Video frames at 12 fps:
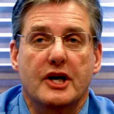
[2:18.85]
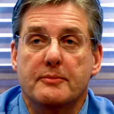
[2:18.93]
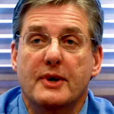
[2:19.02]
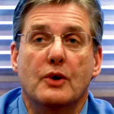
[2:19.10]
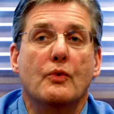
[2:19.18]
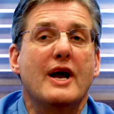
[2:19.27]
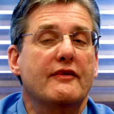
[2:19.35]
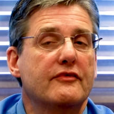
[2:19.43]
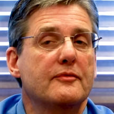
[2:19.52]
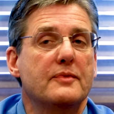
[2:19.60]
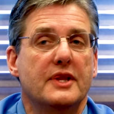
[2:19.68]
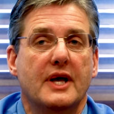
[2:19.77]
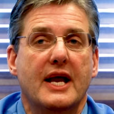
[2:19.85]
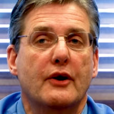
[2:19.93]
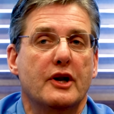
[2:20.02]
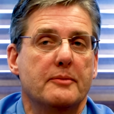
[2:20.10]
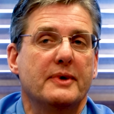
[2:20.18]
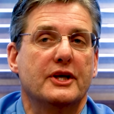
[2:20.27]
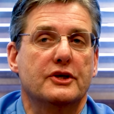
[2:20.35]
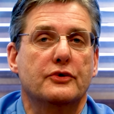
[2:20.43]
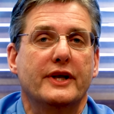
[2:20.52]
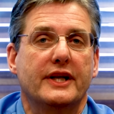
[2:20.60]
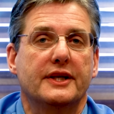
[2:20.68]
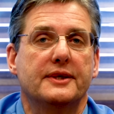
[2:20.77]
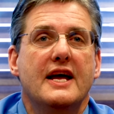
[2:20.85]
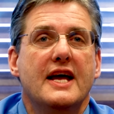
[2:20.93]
to be away from the area being treated.